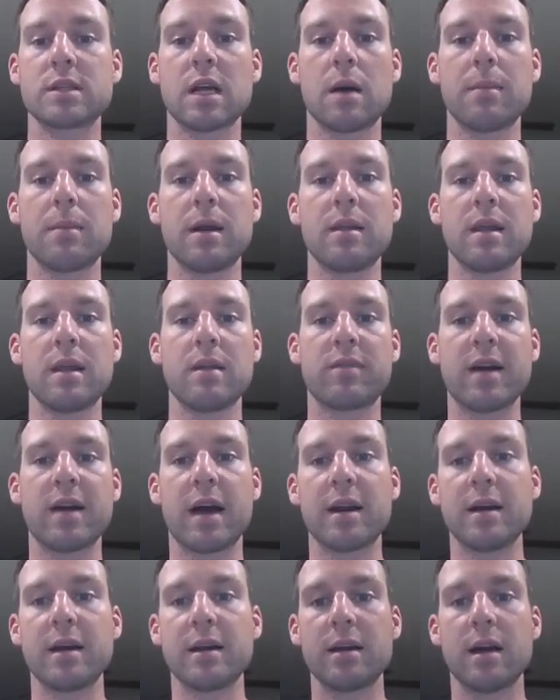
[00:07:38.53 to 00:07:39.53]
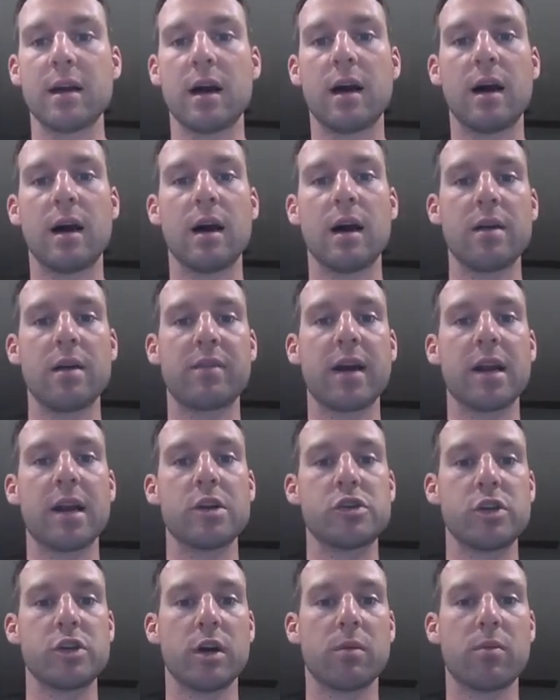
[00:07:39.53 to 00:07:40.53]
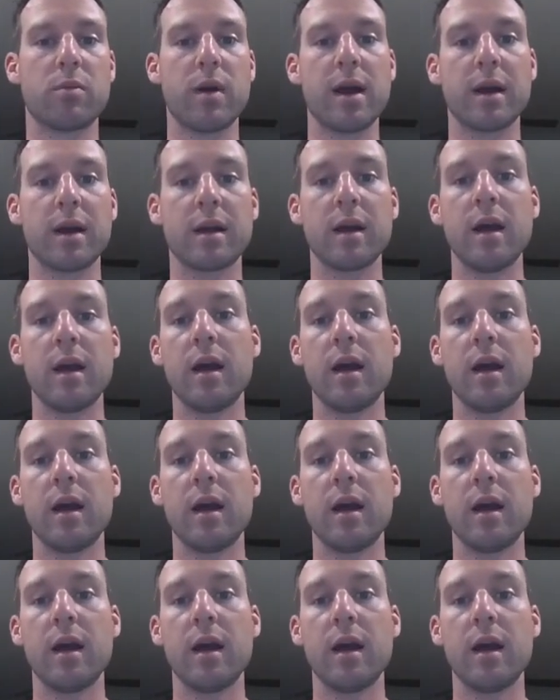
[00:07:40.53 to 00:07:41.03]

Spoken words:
coming in. They've got a jailbreak